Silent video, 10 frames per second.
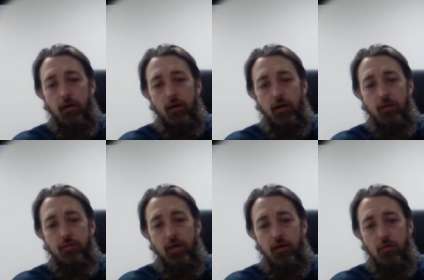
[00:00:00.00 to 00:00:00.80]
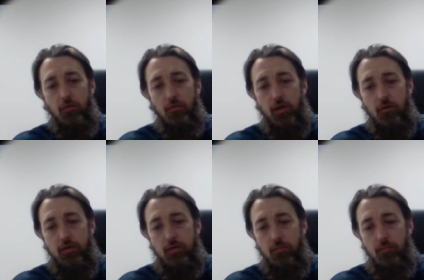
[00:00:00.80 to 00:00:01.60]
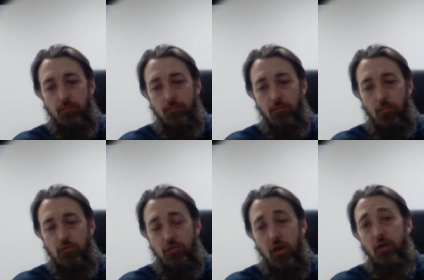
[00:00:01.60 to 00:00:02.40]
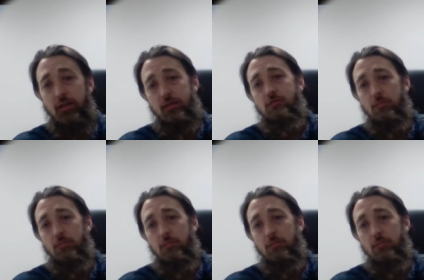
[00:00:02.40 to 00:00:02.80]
uh, that are that are sharing this